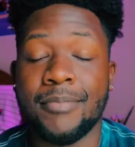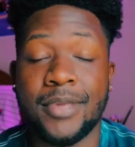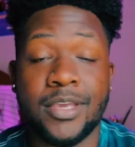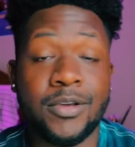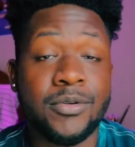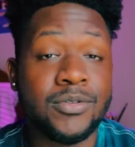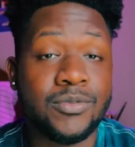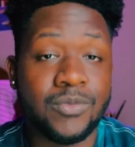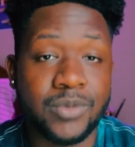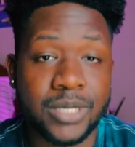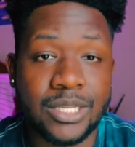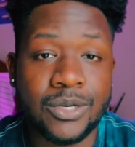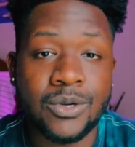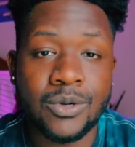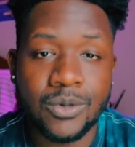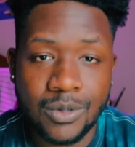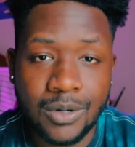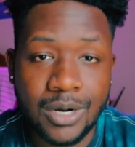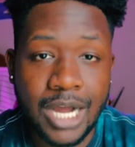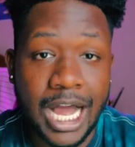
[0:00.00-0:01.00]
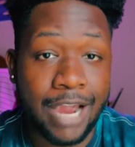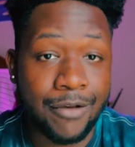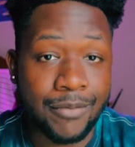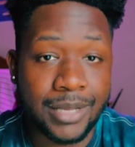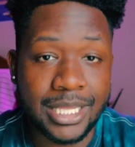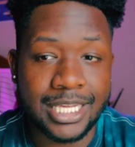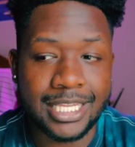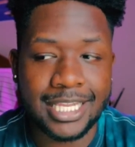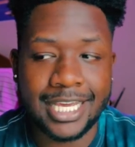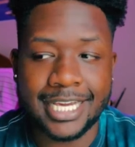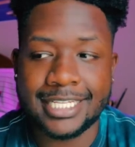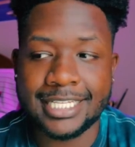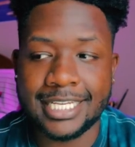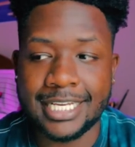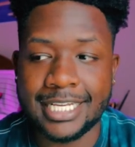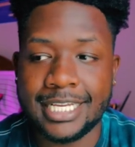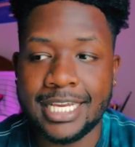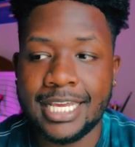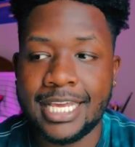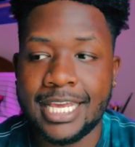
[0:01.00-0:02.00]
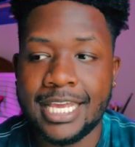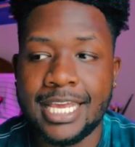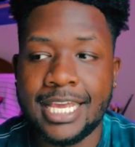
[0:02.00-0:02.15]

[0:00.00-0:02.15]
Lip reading: It was really cool. I really liked it.